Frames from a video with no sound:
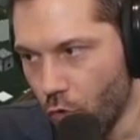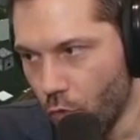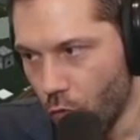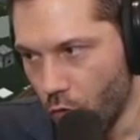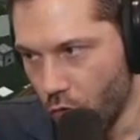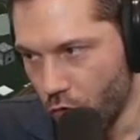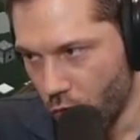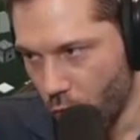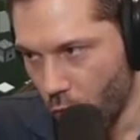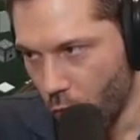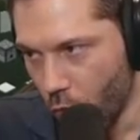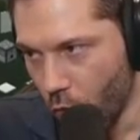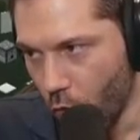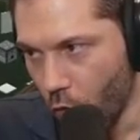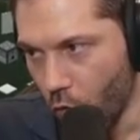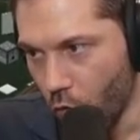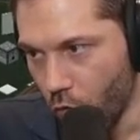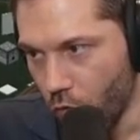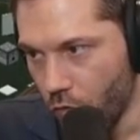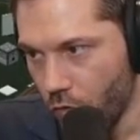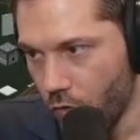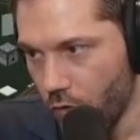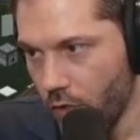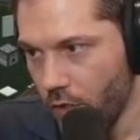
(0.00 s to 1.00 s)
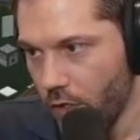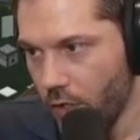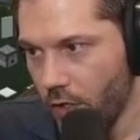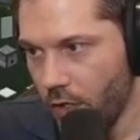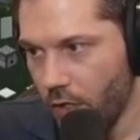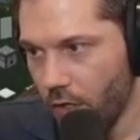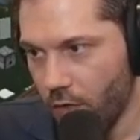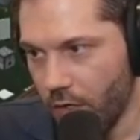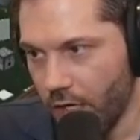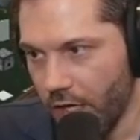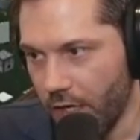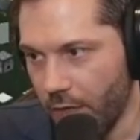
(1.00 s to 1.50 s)
What's going on?
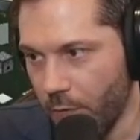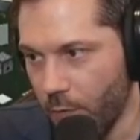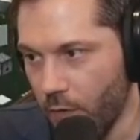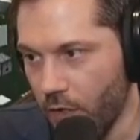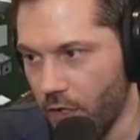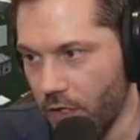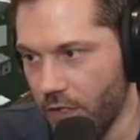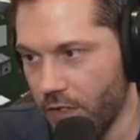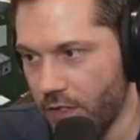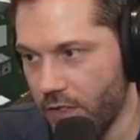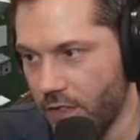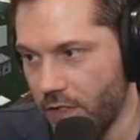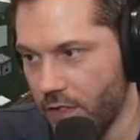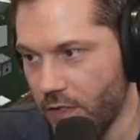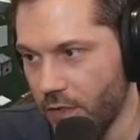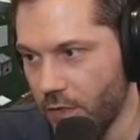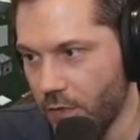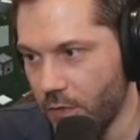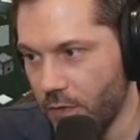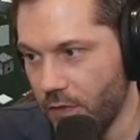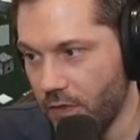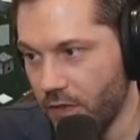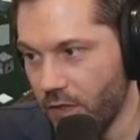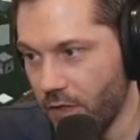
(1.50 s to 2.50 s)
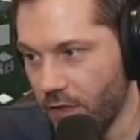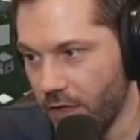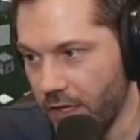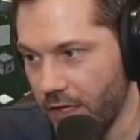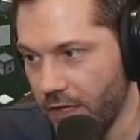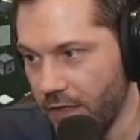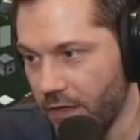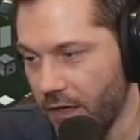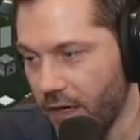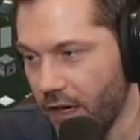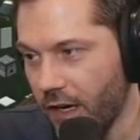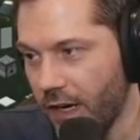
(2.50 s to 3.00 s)
Okay, one, two,
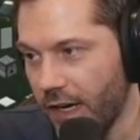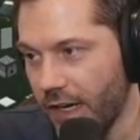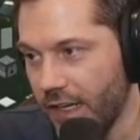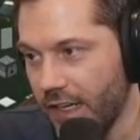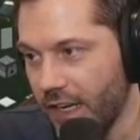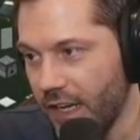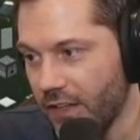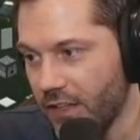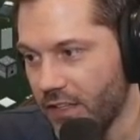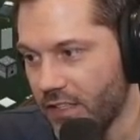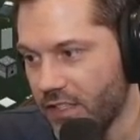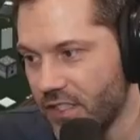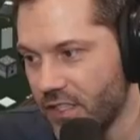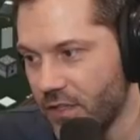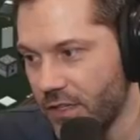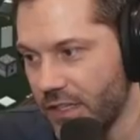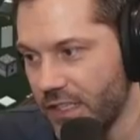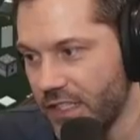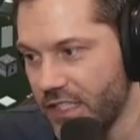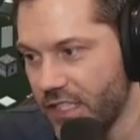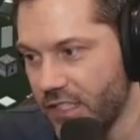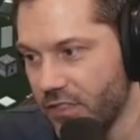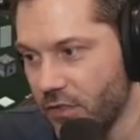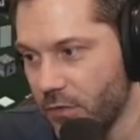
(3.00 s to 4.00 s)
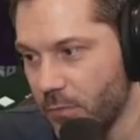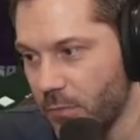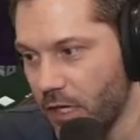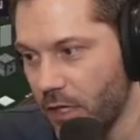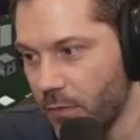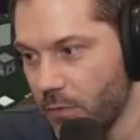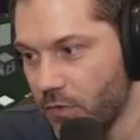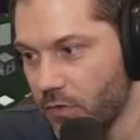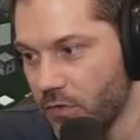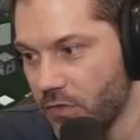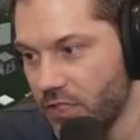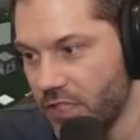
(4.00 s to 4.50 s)
three. All right, now there's three chiseled
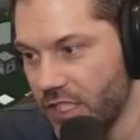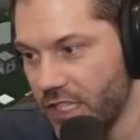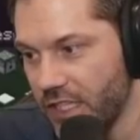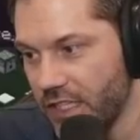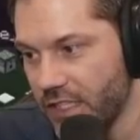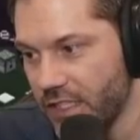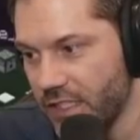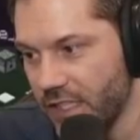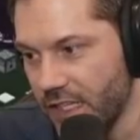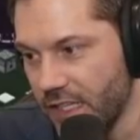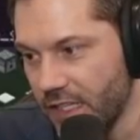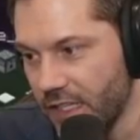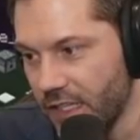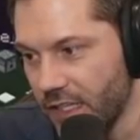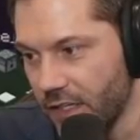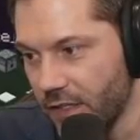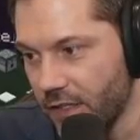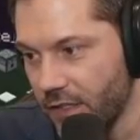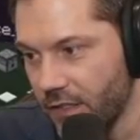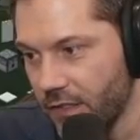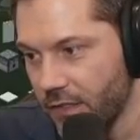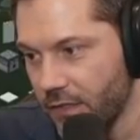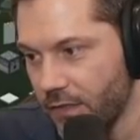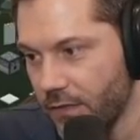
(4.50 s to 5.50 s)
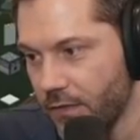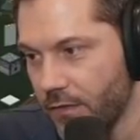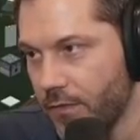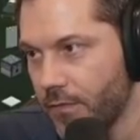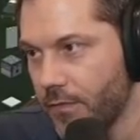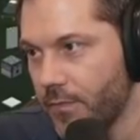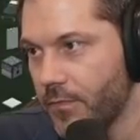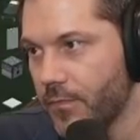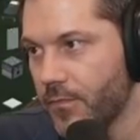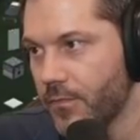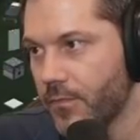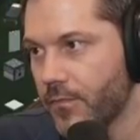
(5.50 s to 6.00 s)
marble cheese in there.
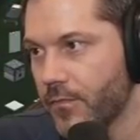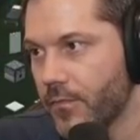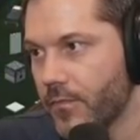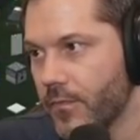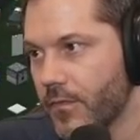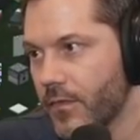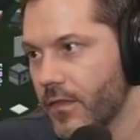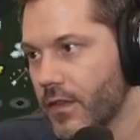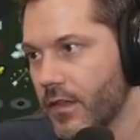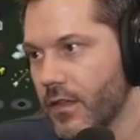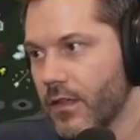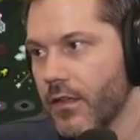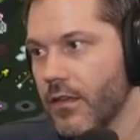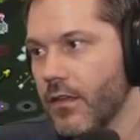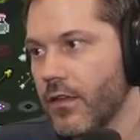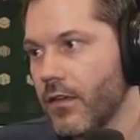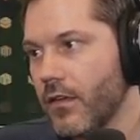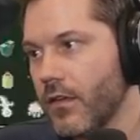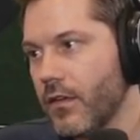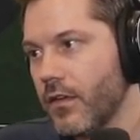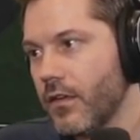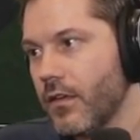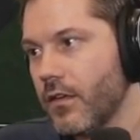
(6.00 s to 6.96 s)
Okay.